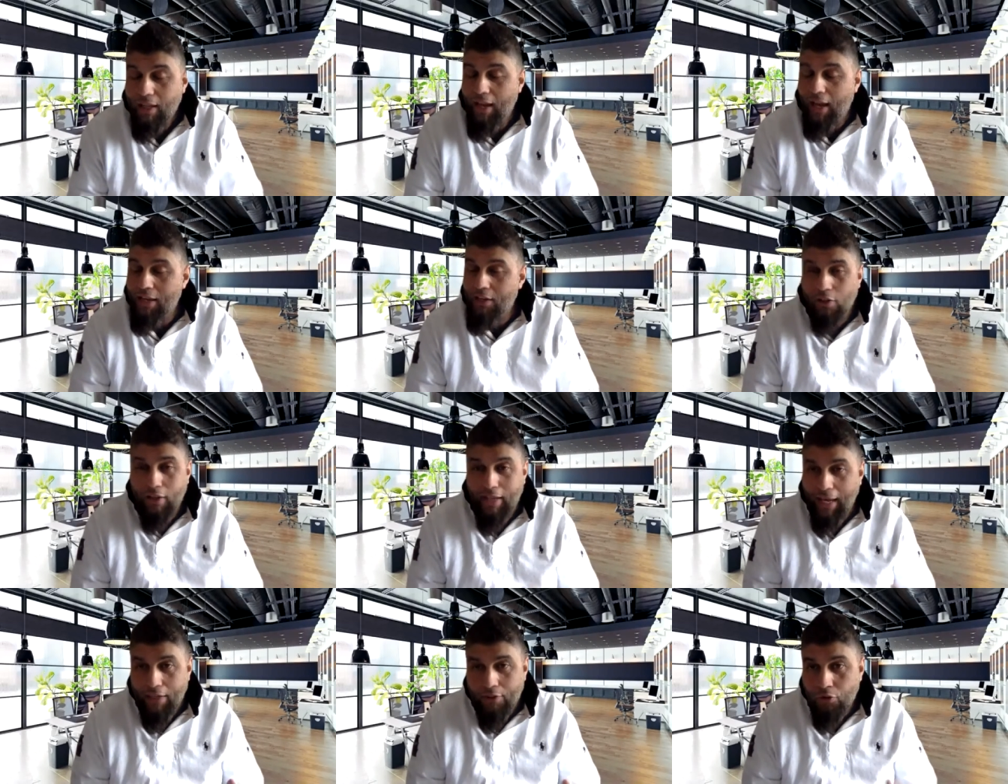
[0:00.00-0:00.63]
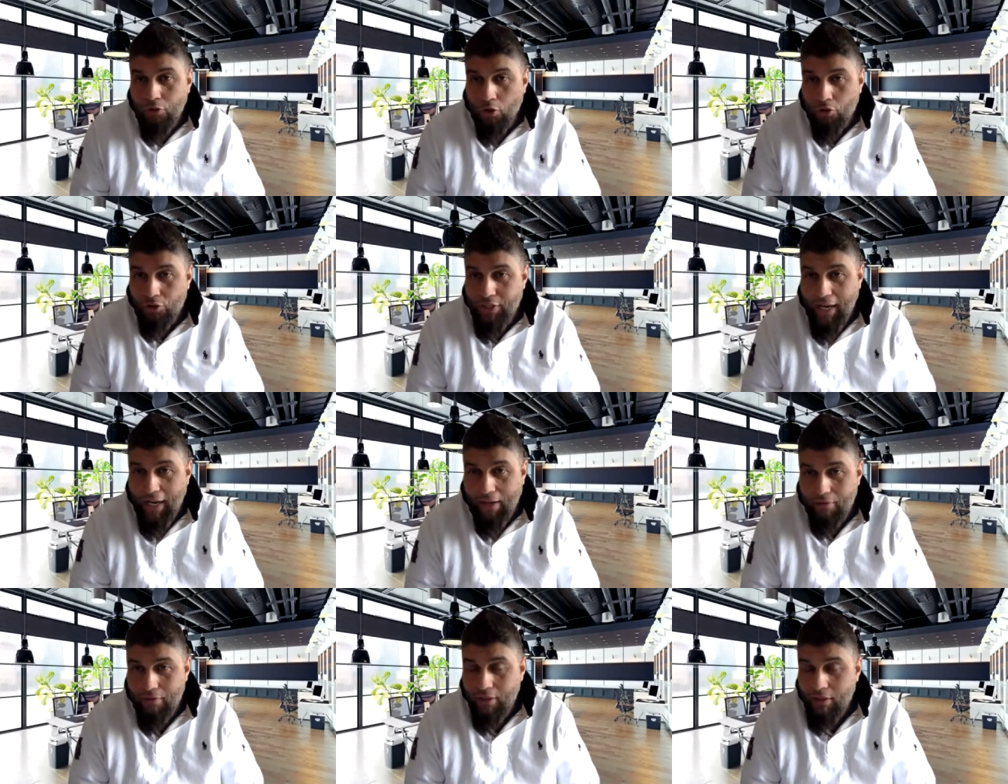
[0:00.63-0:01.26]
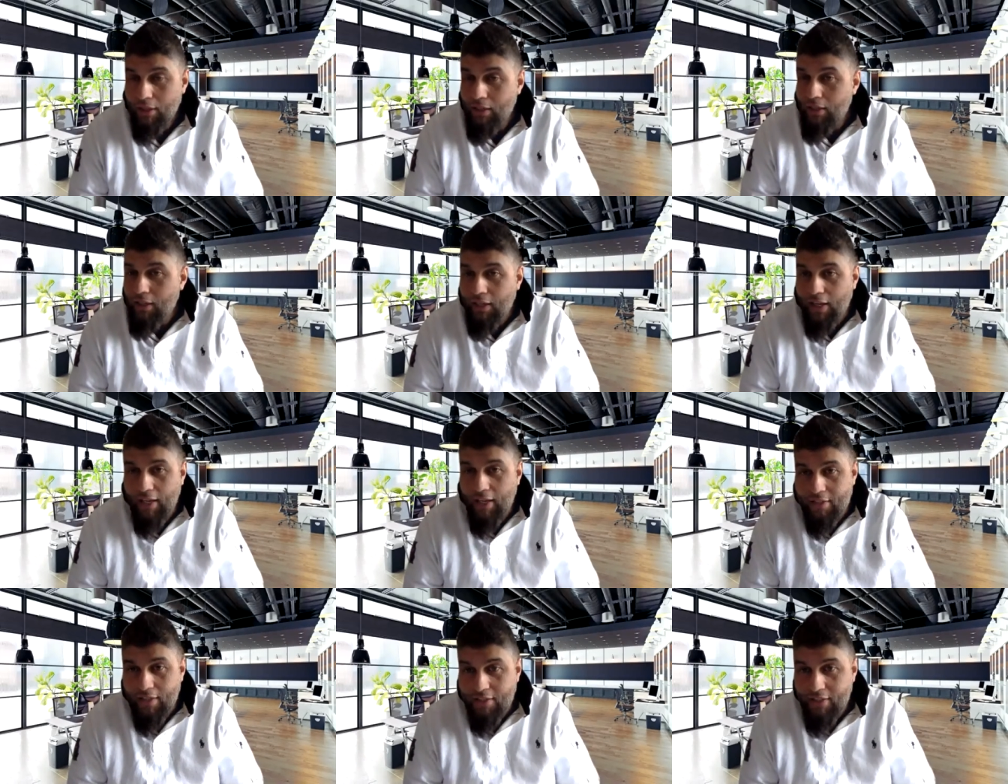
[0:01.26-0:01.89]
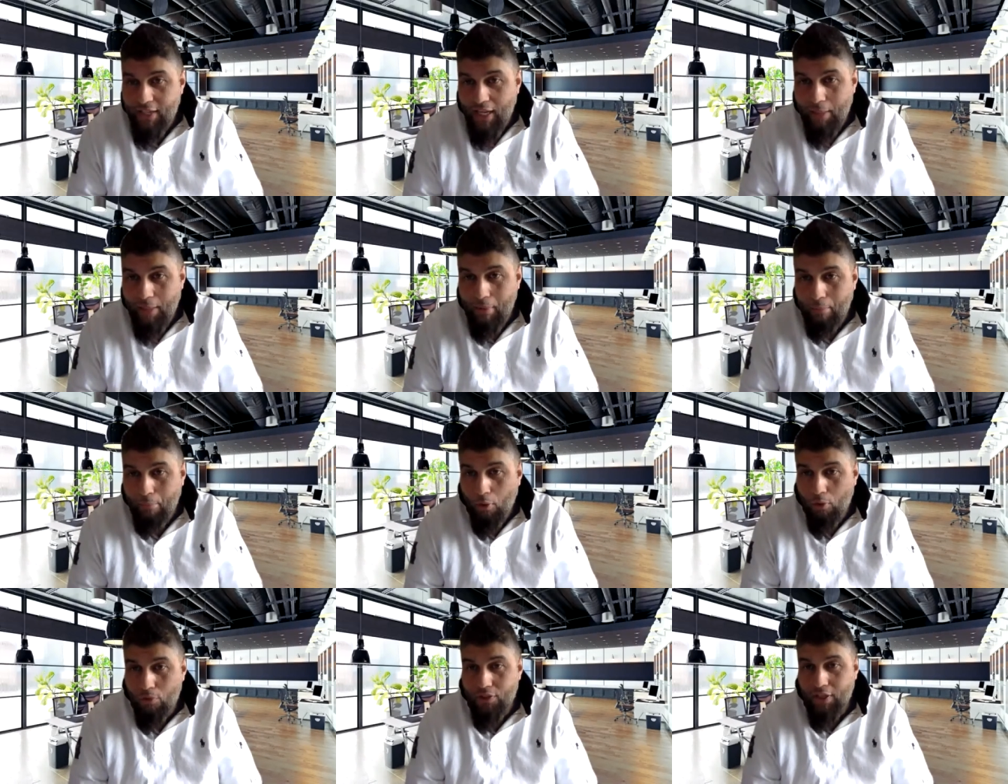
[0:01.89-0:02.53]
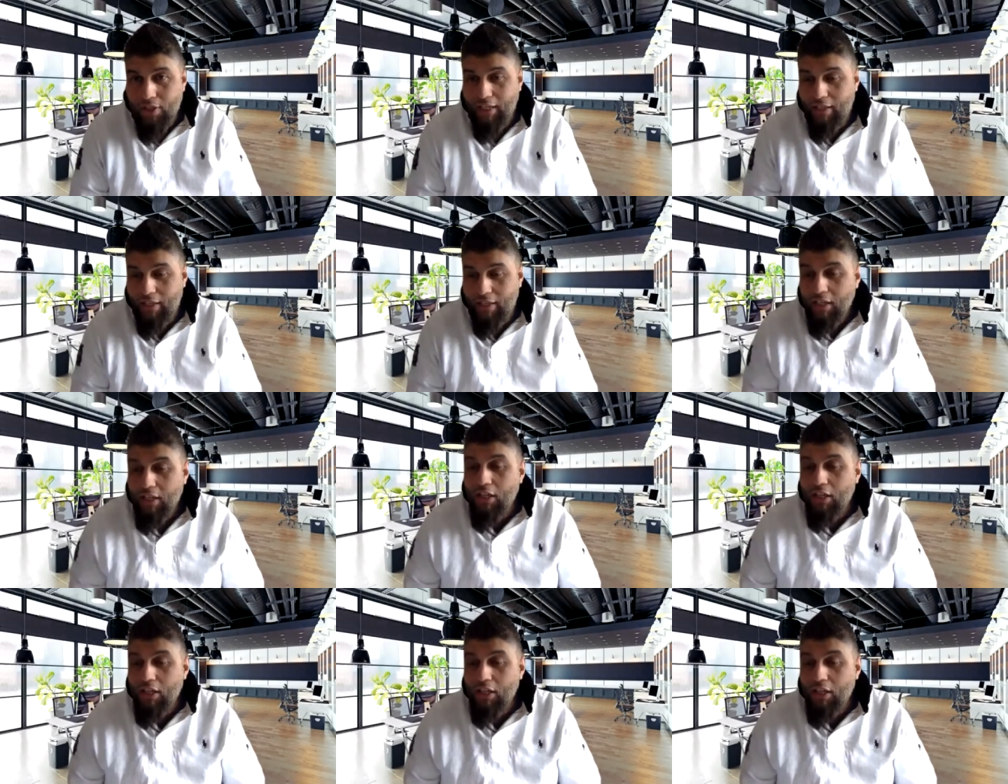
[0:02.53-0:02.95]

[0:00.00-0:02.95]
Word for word: and you'll get knocked down. It's the same in boxing.